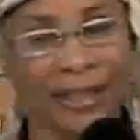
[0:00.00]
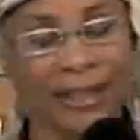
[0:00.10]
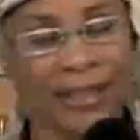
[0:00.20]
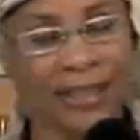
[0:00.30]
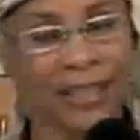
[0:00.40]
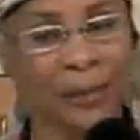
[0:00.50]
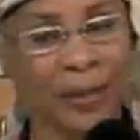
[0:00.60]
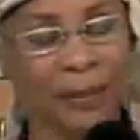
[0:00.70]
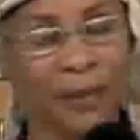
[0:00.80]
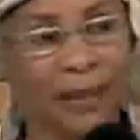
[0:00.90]
that the young
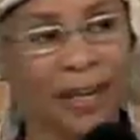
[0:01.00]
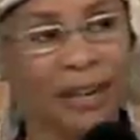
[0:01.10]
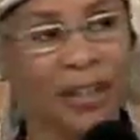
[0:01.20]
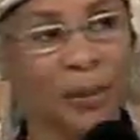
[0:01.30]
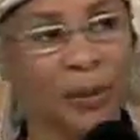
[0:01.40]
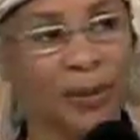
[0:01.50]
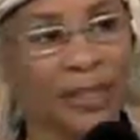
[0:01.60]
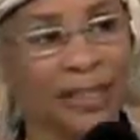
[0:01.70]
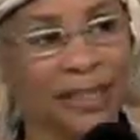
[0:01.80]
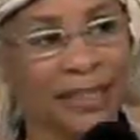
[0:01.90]
people in our
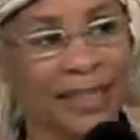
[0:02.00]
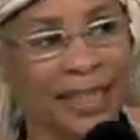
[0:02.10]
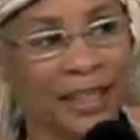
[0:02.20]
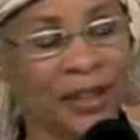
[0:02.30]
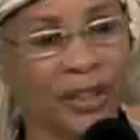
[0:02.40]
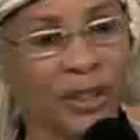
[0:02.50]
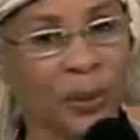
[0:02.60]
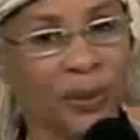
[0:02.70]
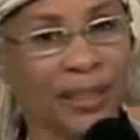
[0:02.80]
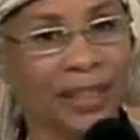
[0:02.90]
community today are
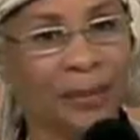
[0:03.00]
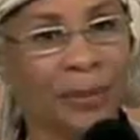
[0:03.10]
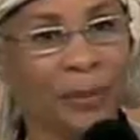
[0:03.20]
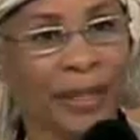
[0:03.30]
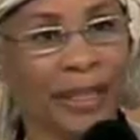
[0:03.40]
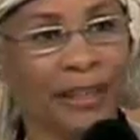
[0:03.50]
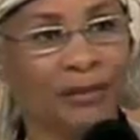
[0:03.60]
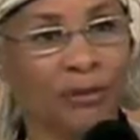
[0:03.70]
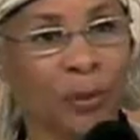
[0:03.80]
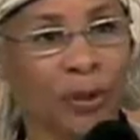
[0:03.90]
totally
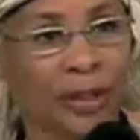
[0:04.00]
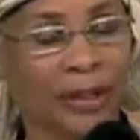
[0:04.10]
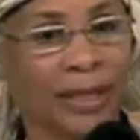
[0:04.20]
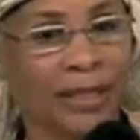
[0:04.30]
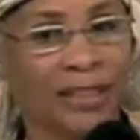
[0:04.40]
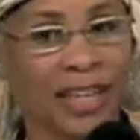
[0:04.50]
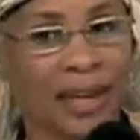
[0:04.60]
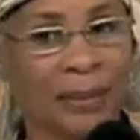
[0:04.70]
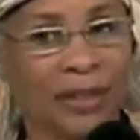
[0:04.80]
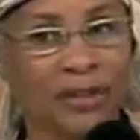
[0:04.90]
unprepared for
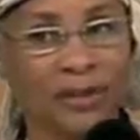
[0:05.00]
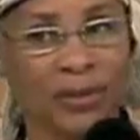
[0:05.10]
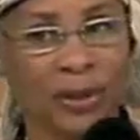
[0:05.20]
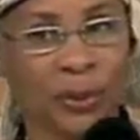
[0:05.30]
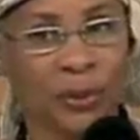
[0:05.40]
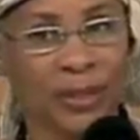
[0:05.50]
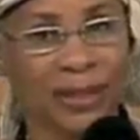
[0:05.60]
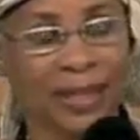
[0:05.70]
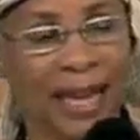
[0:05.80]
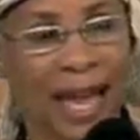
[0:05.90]
job
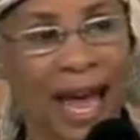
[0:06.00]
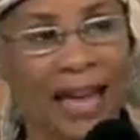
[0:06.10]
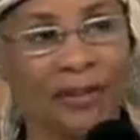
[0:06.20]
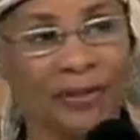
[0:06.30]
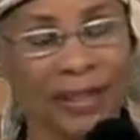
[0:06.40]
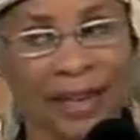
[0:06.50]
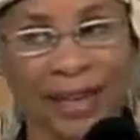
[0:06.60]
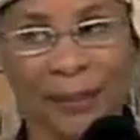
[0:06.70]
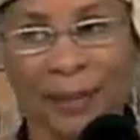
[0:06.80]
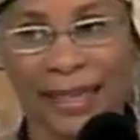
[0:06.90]
interviews, how to fill out
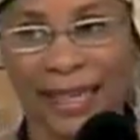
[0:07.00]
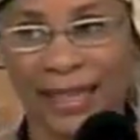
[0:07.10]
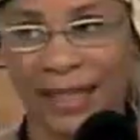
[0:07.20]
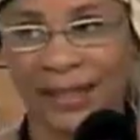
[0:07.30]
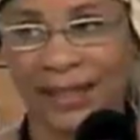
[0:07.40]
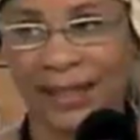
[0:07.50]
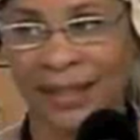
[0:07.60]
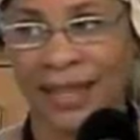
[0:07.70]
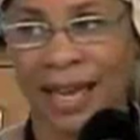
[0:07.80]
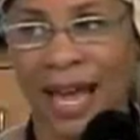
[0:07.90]

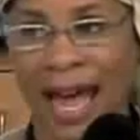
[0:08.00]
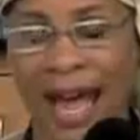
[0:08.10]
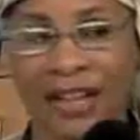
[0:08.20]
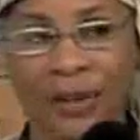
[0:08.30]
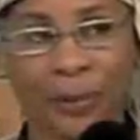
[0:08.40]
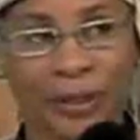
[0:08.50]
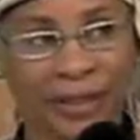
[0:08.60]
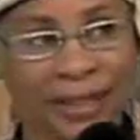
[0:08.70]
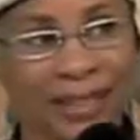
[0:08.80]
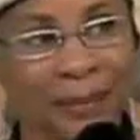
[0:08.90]
applications, how to
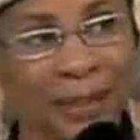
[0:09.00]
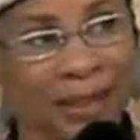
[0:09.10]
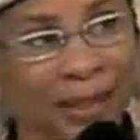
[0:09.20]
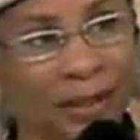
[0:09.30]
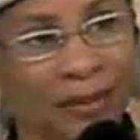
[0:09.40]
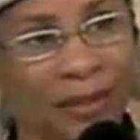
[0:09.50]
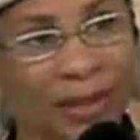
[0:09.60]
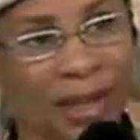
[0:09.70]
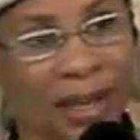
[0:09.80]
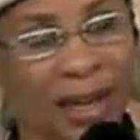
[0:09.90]
present
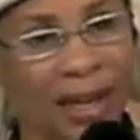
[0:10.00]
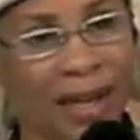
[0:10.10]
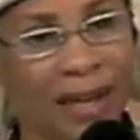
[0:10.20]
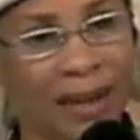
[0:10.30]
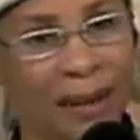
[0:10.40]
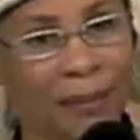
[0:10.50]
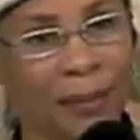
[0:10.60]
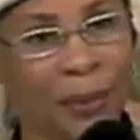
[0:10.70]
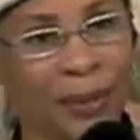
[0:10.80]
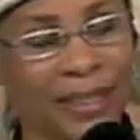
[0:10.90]
themselves
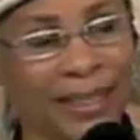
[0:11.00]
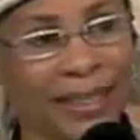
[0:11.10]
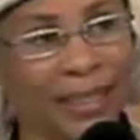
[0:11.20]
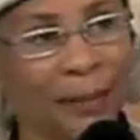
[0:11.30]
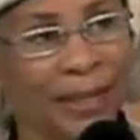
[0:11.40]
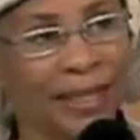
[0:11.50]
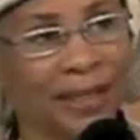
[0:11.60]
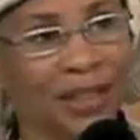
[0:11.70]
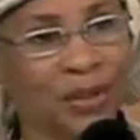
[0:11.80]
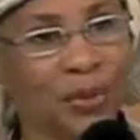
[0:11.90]
um, on a daily
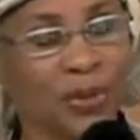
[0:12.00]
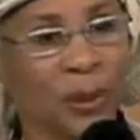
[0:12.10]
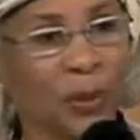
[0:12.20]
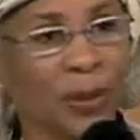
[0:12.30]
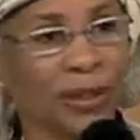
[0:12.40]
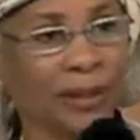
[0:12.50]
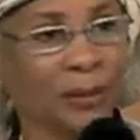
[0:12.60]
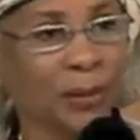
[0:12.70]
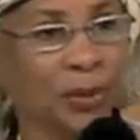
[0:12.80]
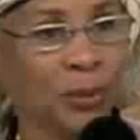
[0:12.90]
basis to someone to
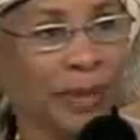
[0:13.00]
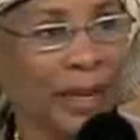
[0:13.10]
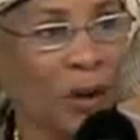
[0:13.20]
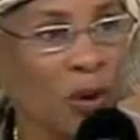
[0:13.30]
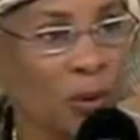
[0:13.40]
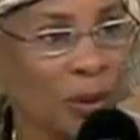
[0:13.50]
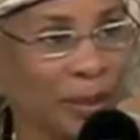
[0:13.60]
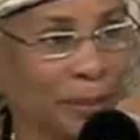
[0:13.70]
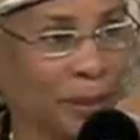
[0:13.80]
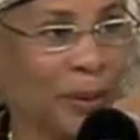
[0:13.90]
whom they hope will
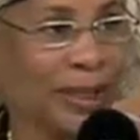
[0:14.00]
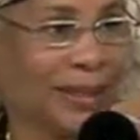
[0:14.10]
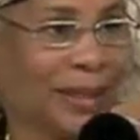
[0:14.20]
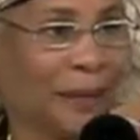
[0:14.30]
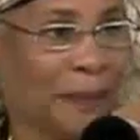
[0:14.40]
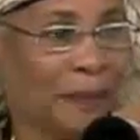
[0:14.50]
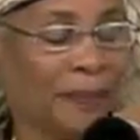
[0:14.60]
employ them.